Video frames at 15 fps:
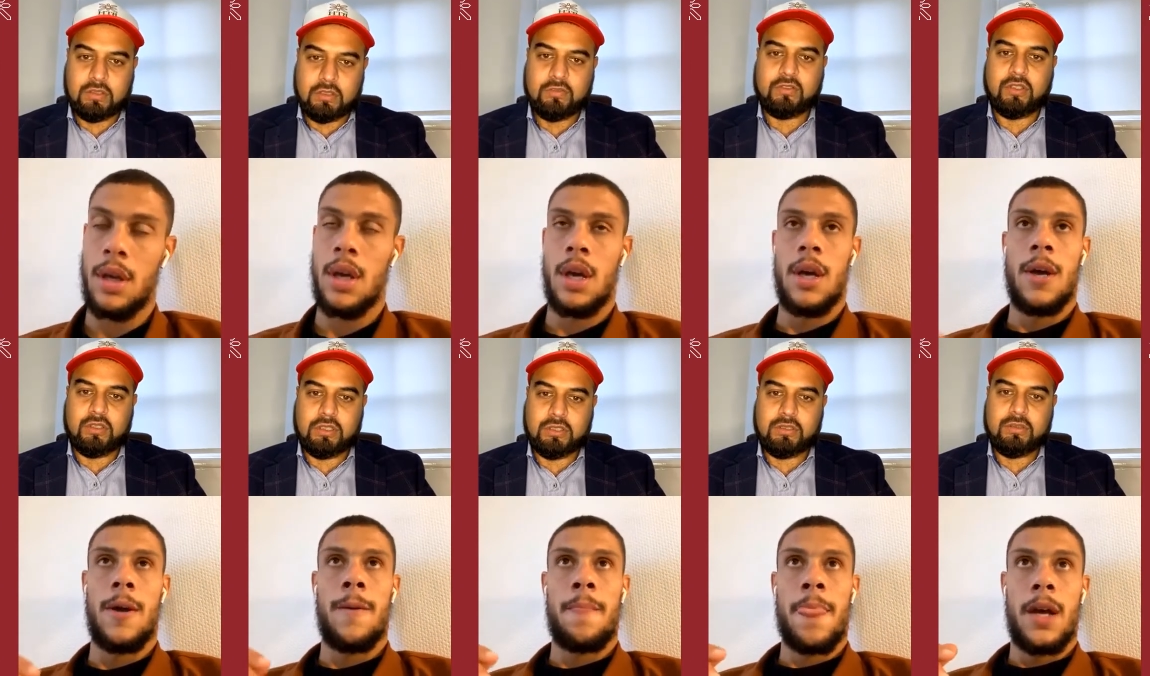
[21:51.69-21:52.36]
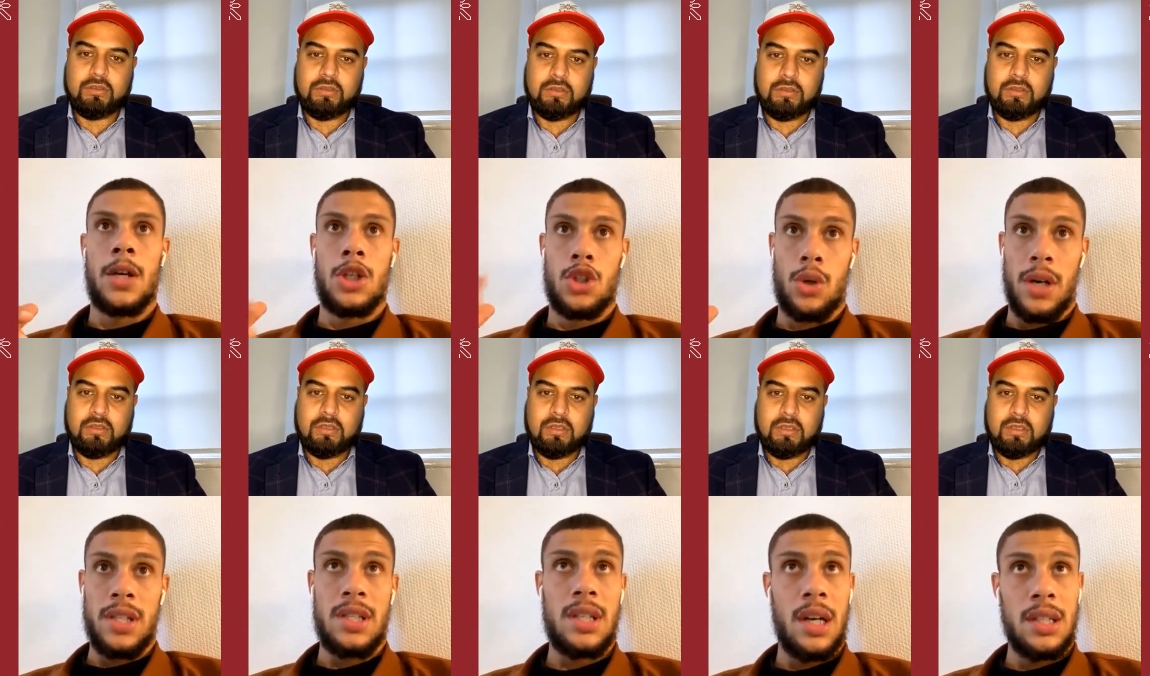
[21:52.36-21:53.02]
Speaker 1: Of course. So I
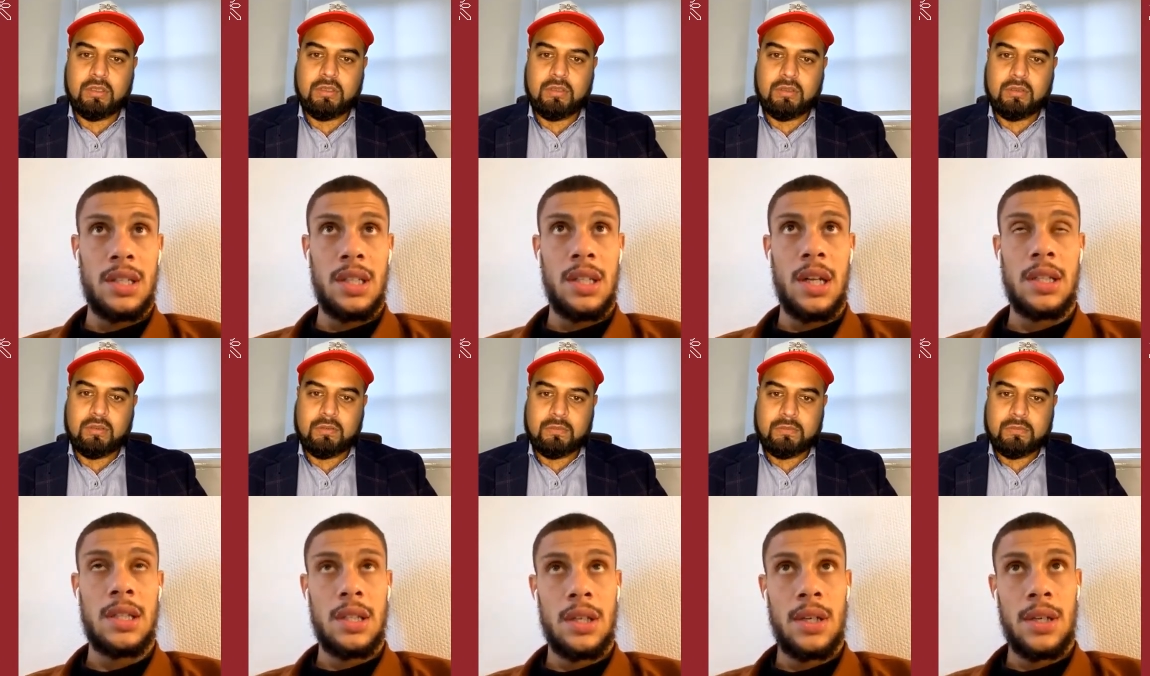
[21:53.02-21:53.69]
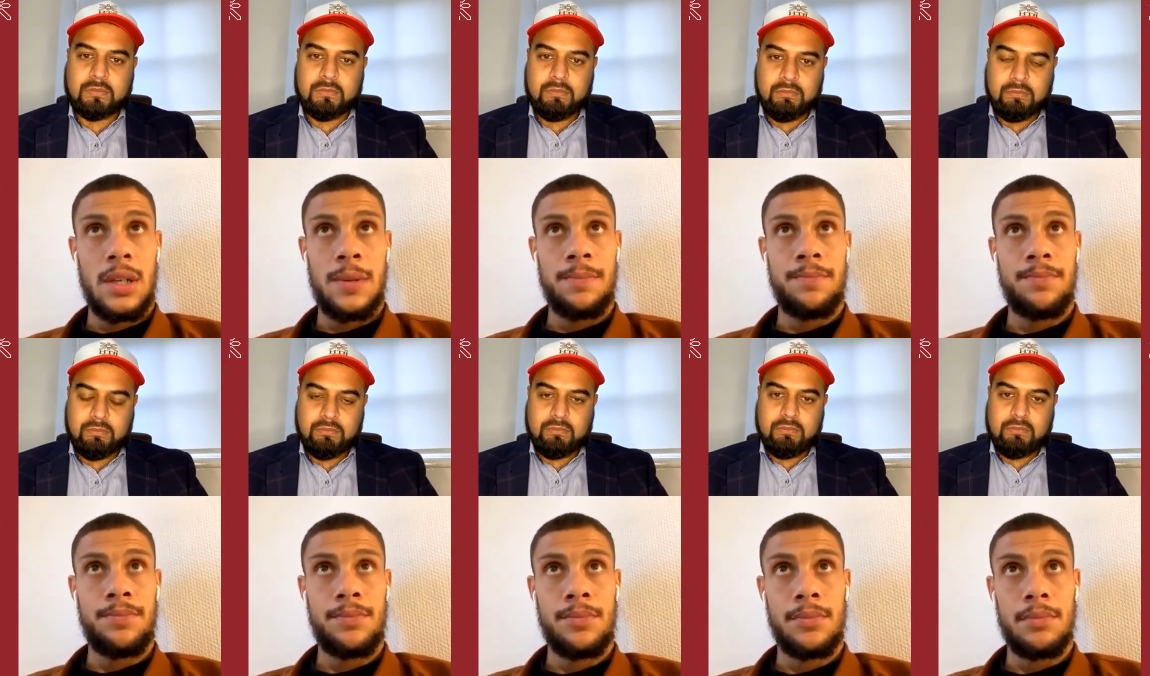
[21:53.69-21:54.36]
started at um,
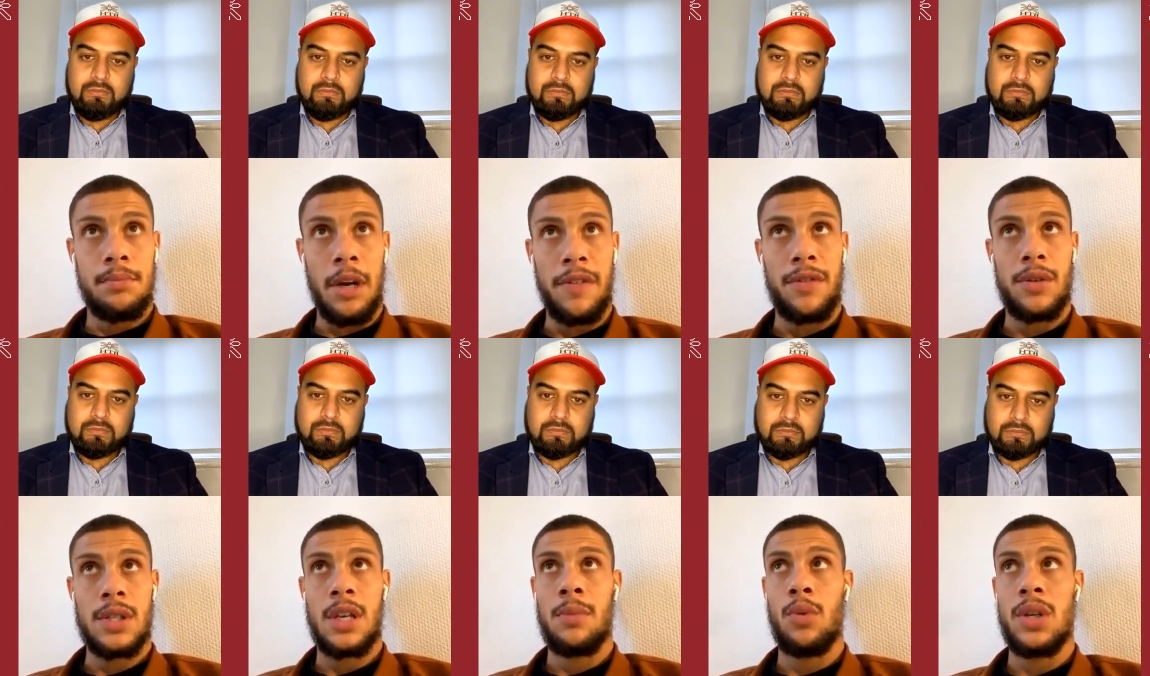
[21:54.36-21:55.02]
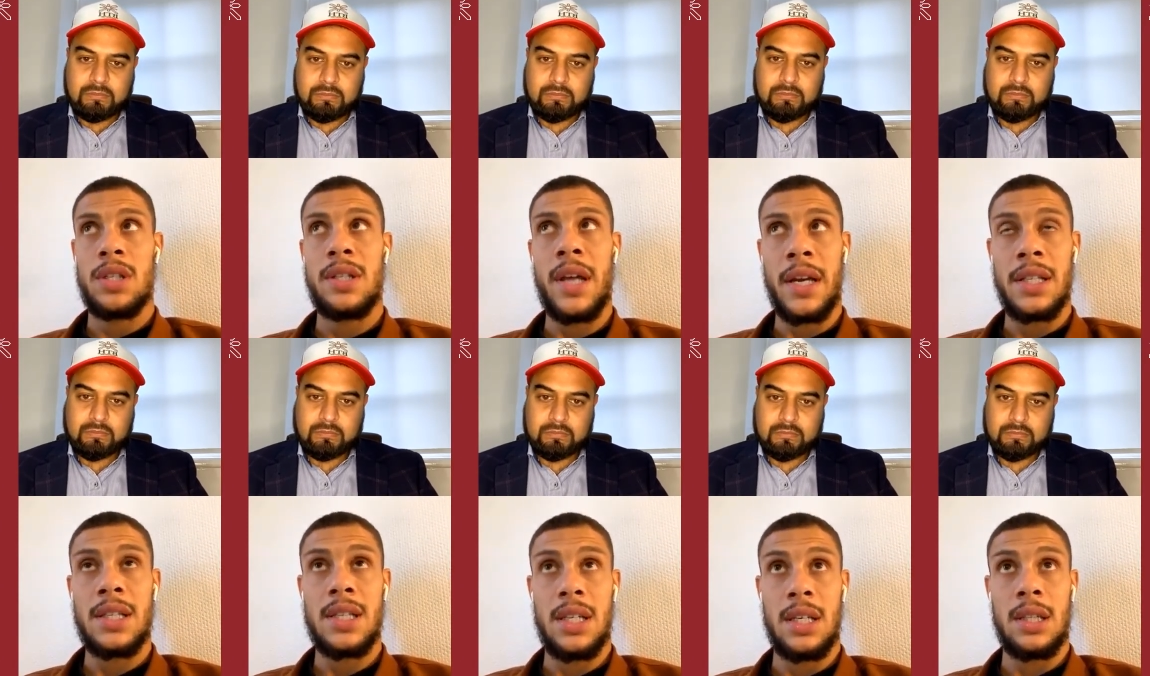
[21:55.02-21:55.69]
my first game was
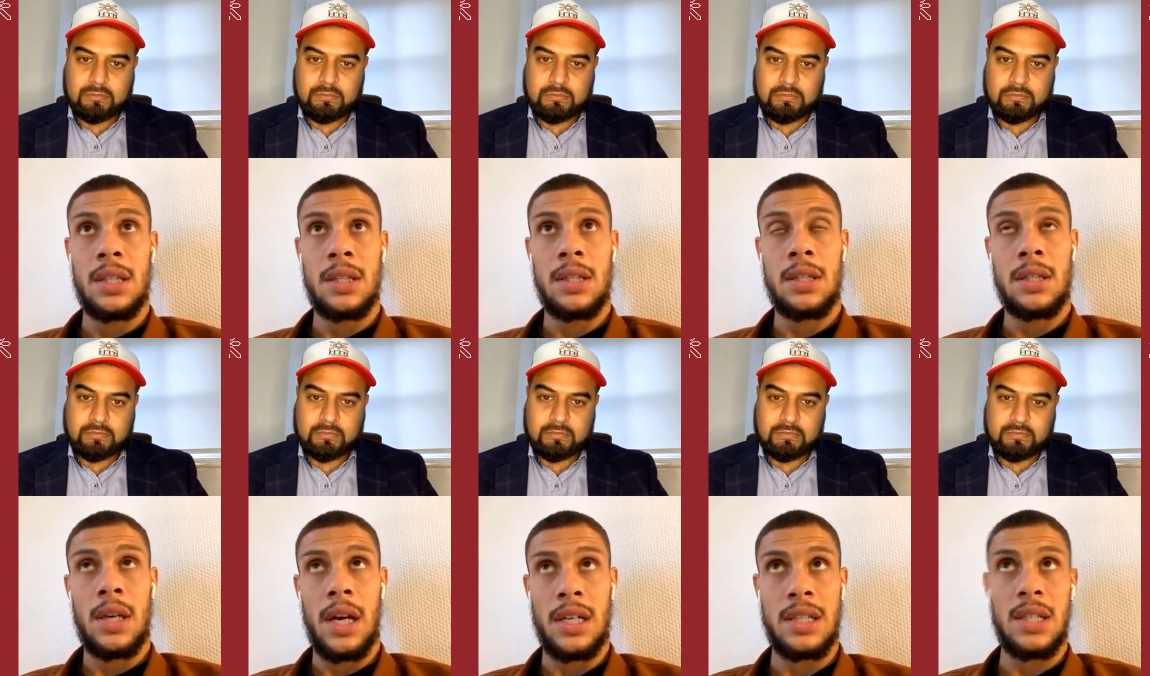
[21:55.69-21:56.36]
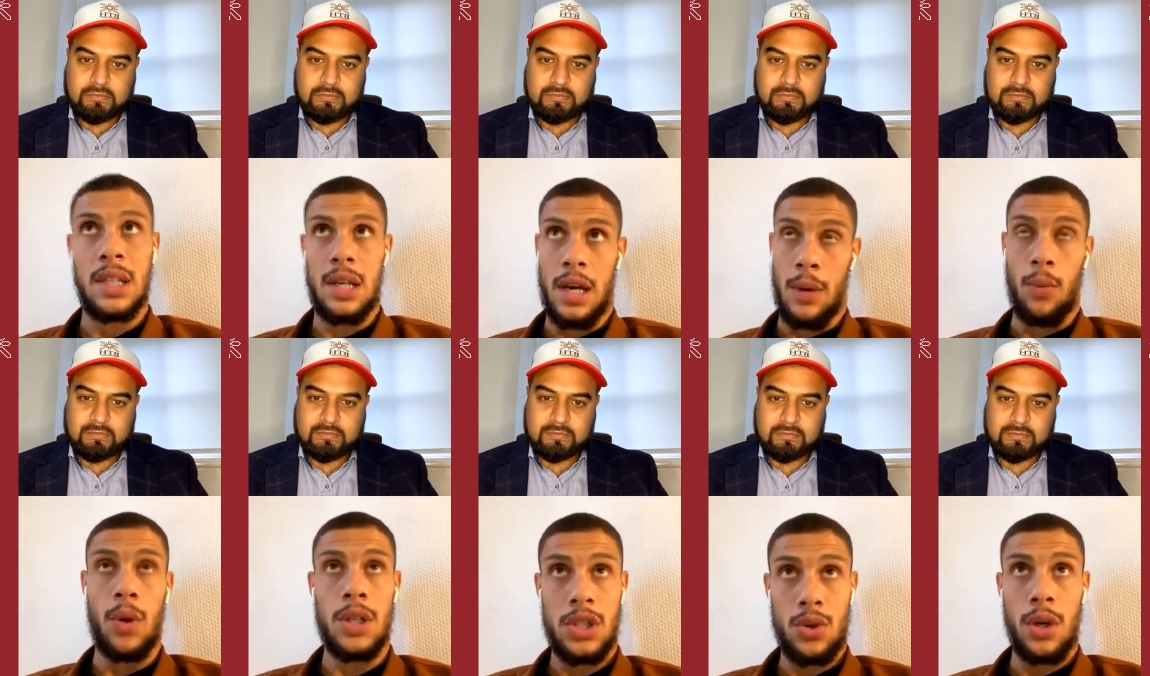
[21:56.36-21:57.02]
19. I, st- I
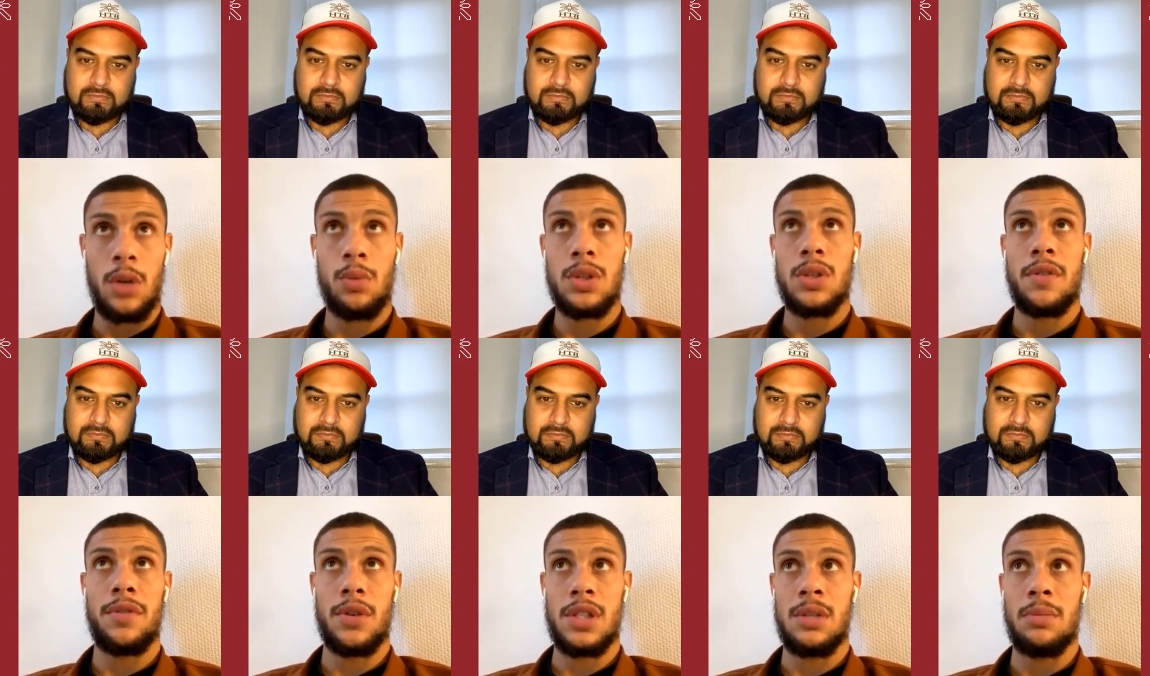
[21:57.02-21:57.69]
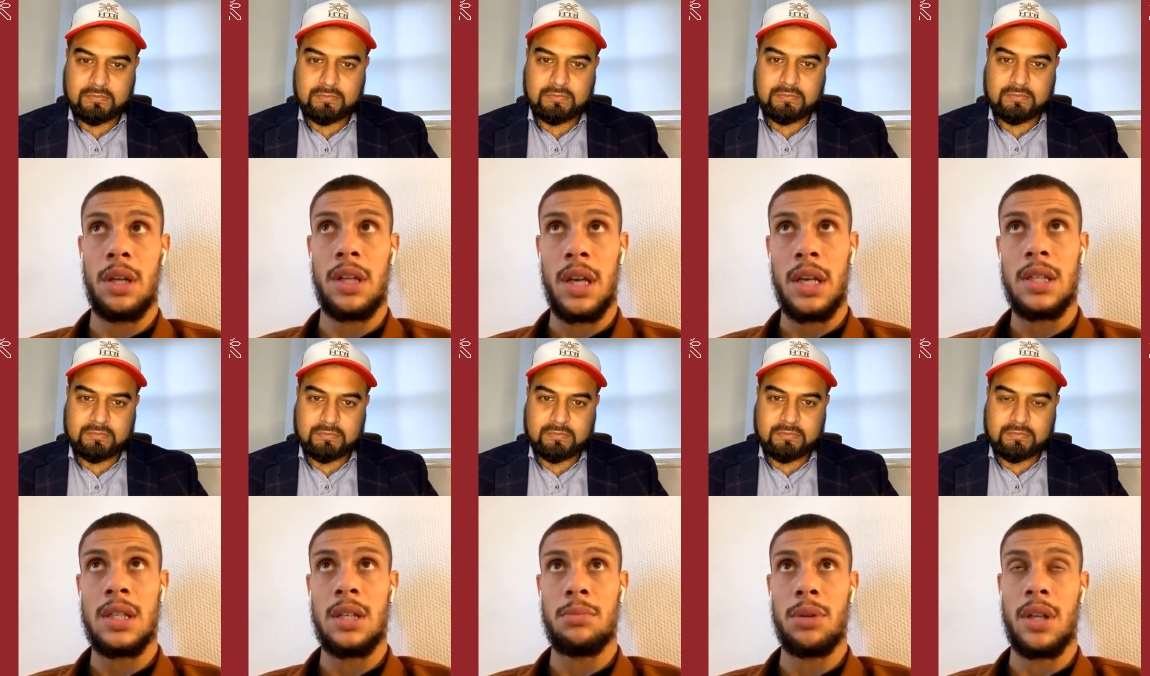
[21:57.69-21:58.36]
was training with the first team at
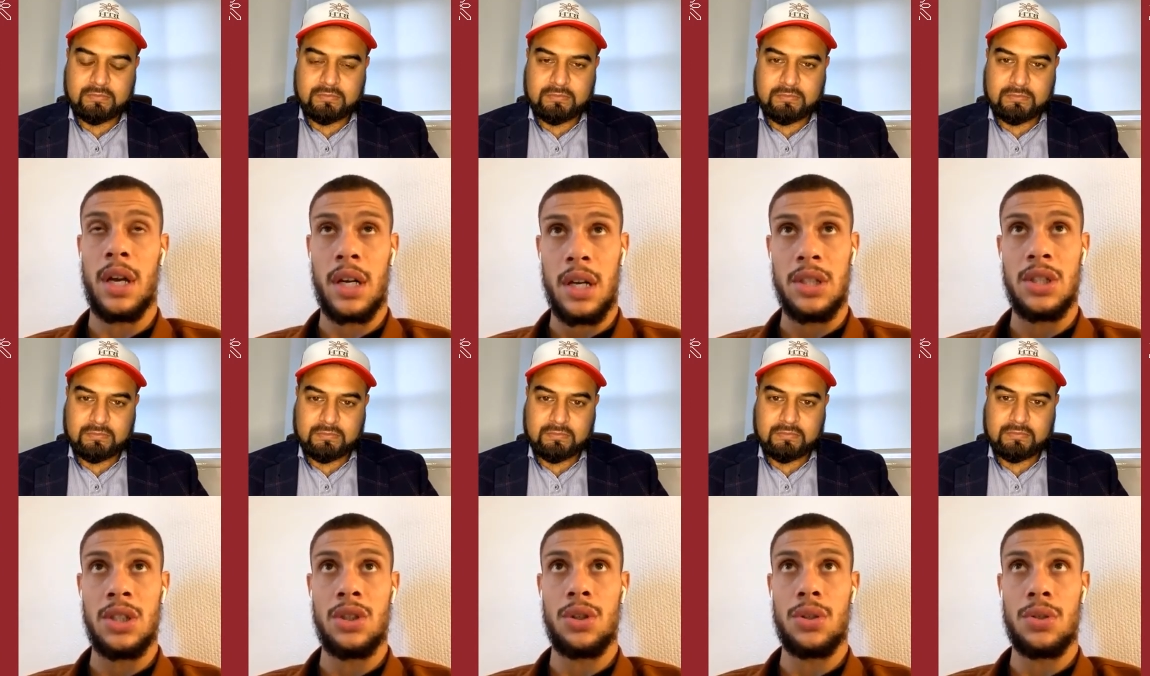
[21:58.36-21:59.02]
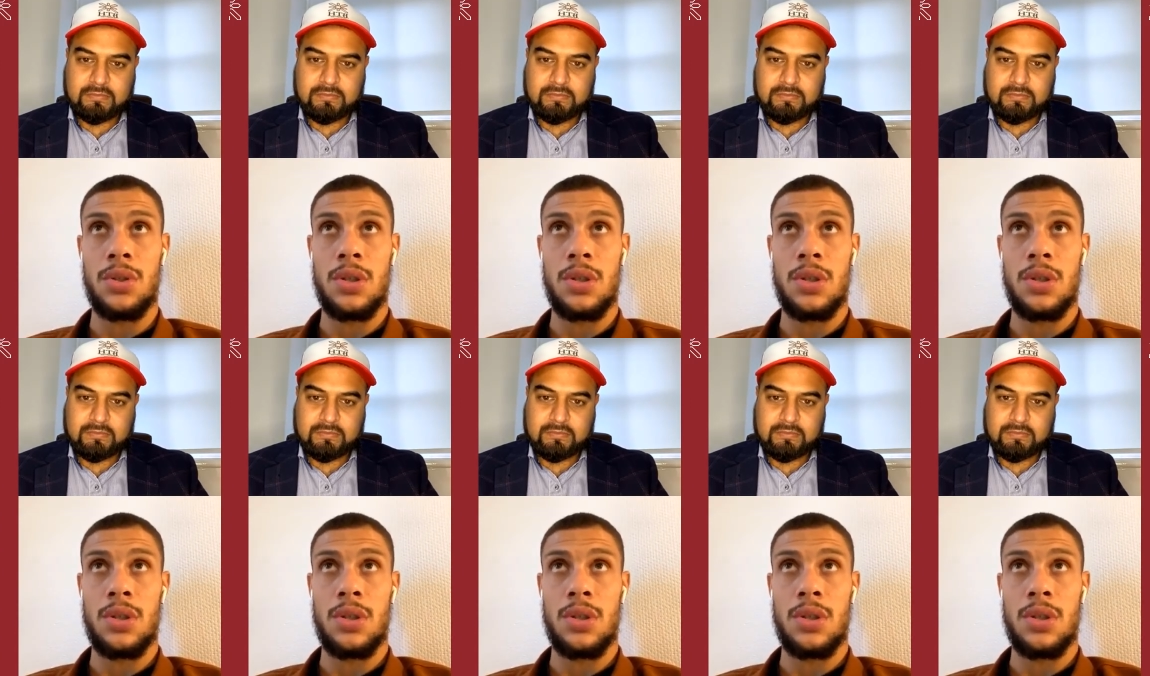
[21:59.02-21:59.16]
18, but I got injured.